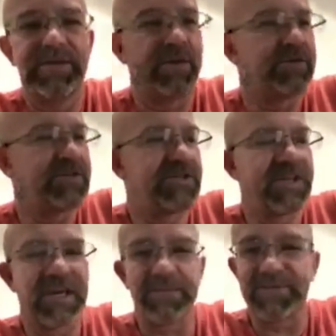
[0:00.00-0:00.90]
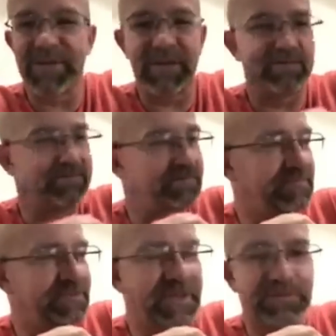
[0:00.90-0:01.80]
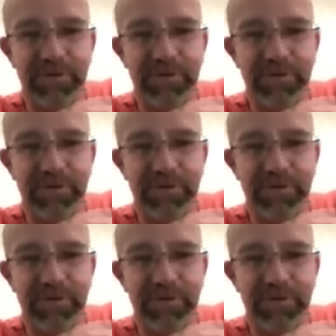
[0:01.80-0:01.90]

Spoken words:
Don't just think I'm some